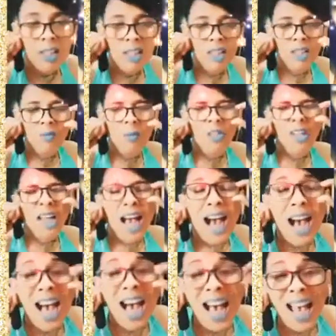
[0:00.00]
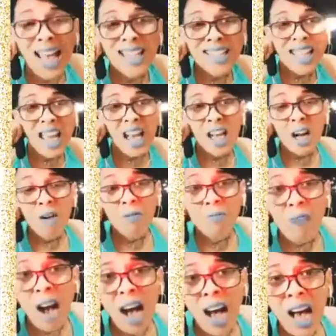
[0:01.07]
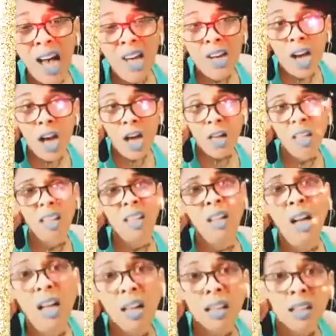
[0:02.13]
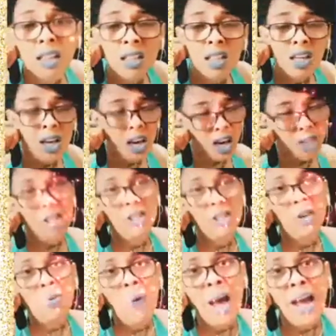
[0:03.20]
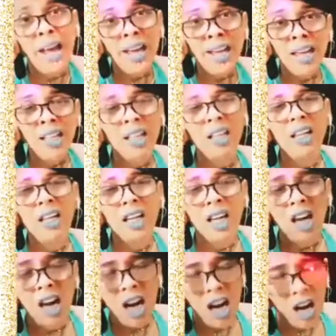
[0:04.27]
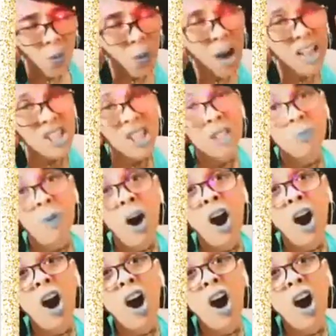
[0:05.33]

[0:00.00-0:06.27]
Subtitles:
but I set on fire to the rain, watch it pour,